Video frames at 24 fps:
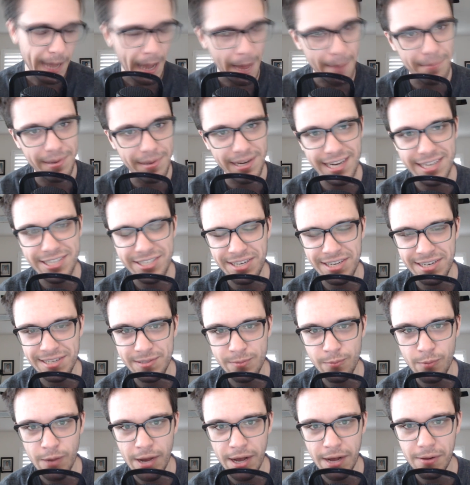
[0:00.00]
combination
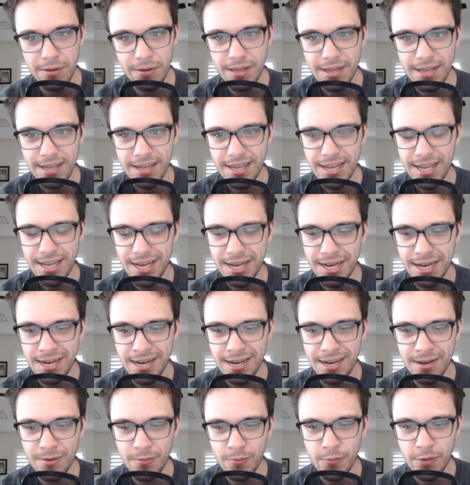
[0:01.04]
as well,
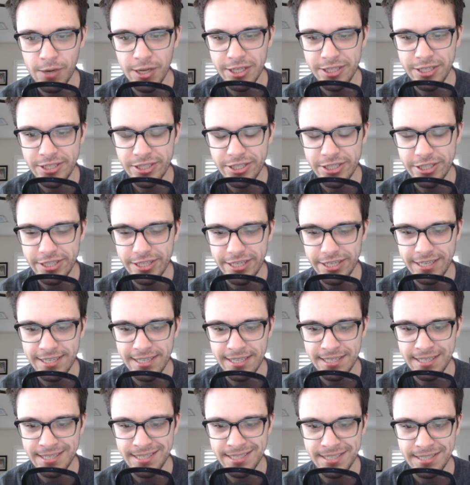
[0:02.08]
uh, which
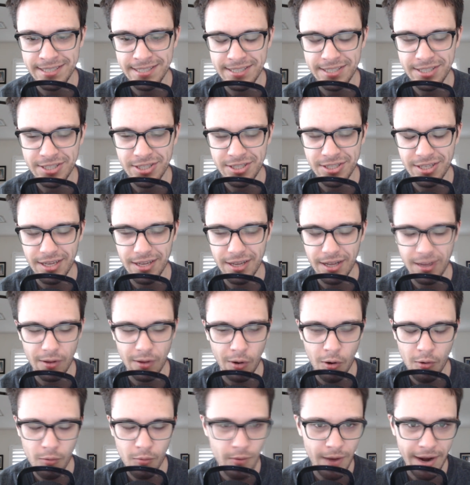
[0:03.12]
is
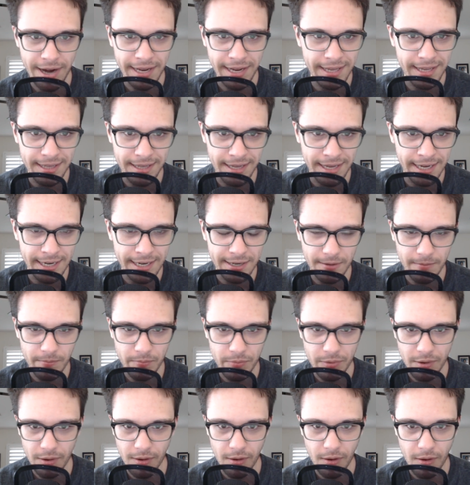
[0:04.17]
already like
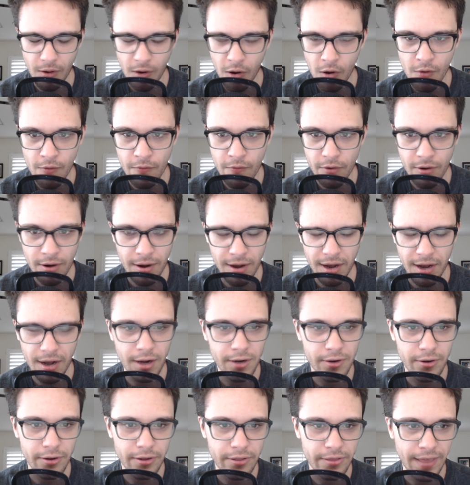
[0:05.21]
over a
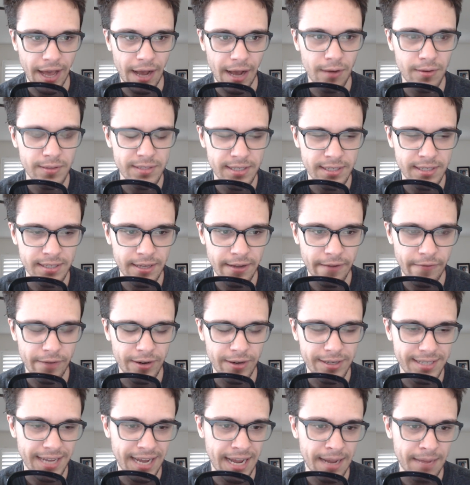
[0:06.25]
hundred thousand
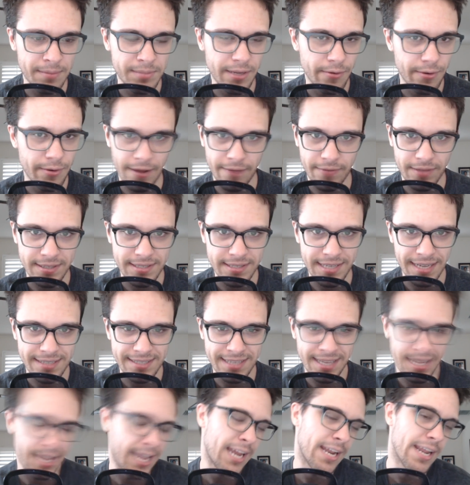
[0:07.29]
different times I would have to
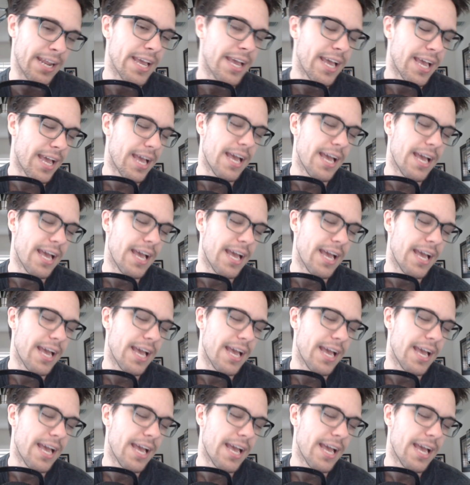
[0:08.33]
test that, and